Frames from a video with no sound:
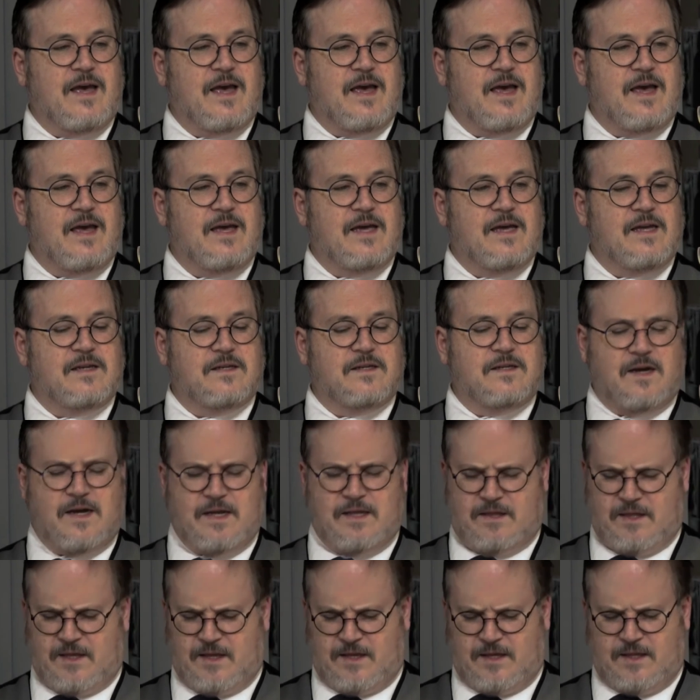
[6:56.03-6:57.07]
and I
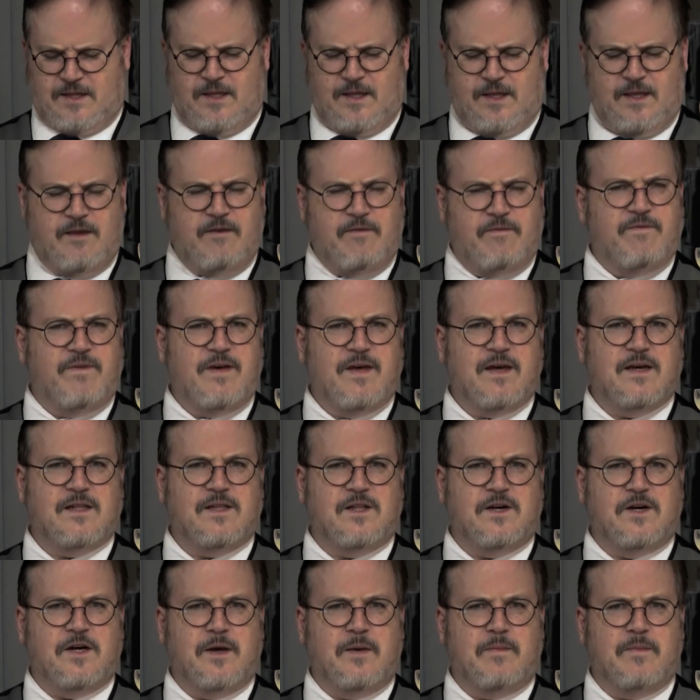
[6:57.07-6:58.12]
think the finger
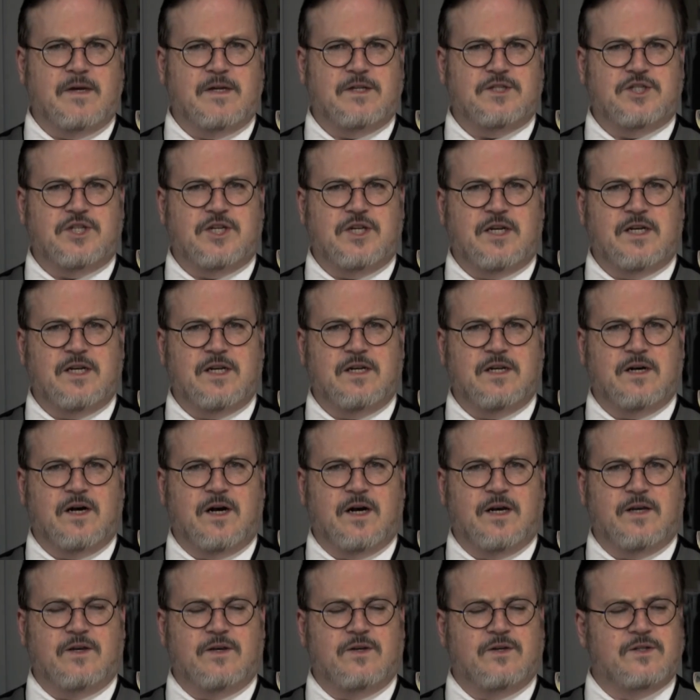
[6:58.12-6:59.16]
lime gin
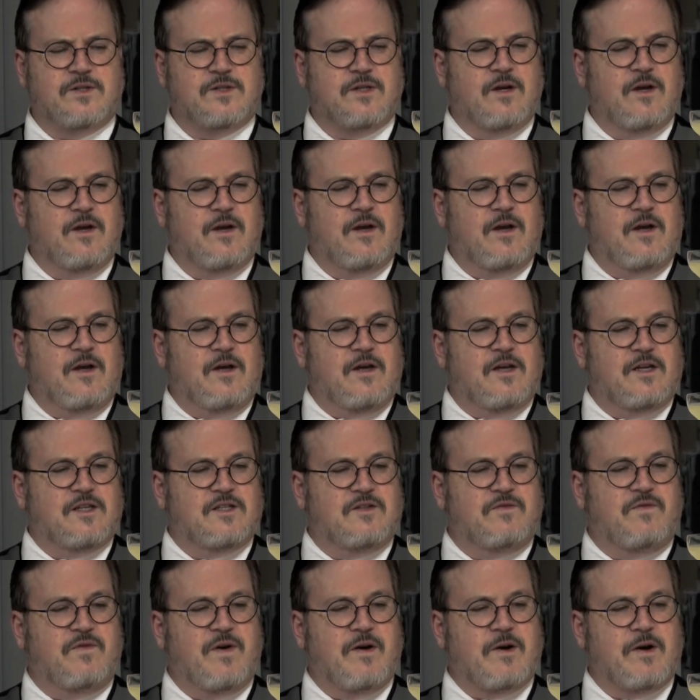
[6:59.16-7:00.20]
I used
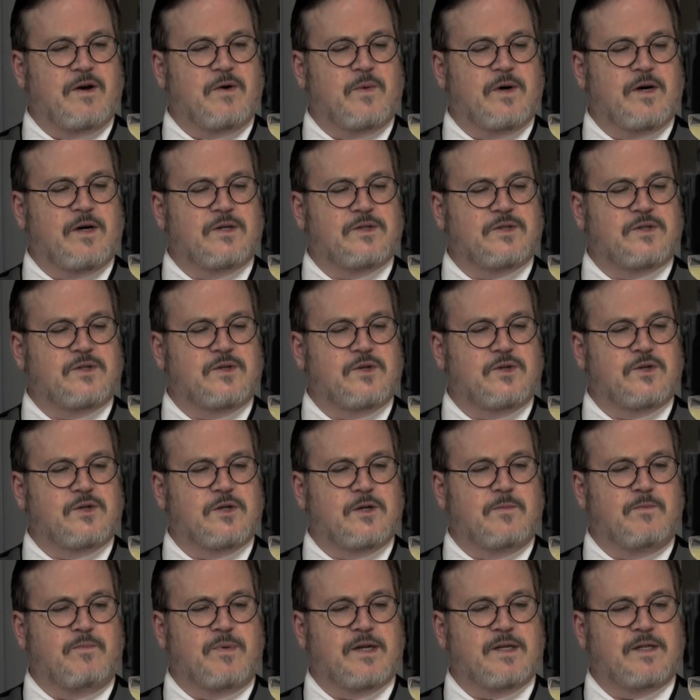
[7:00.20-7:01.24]
is very well
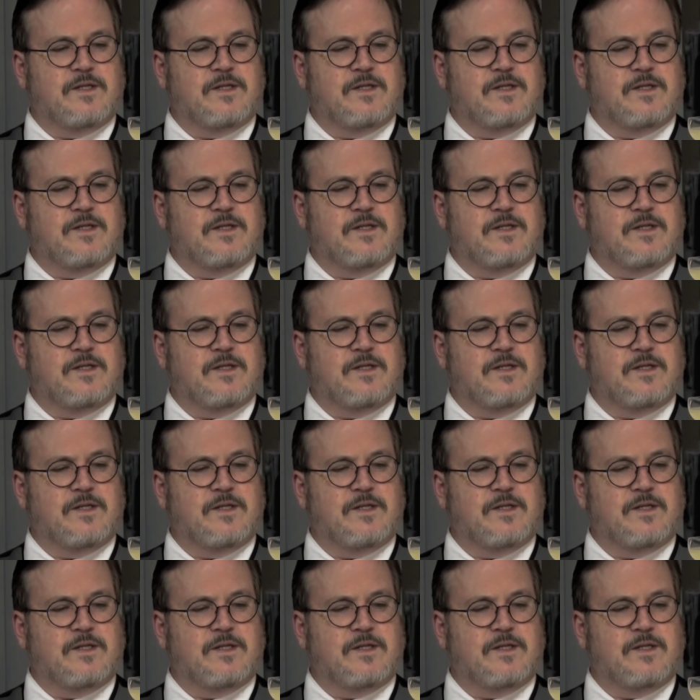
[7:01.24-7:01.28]
suited,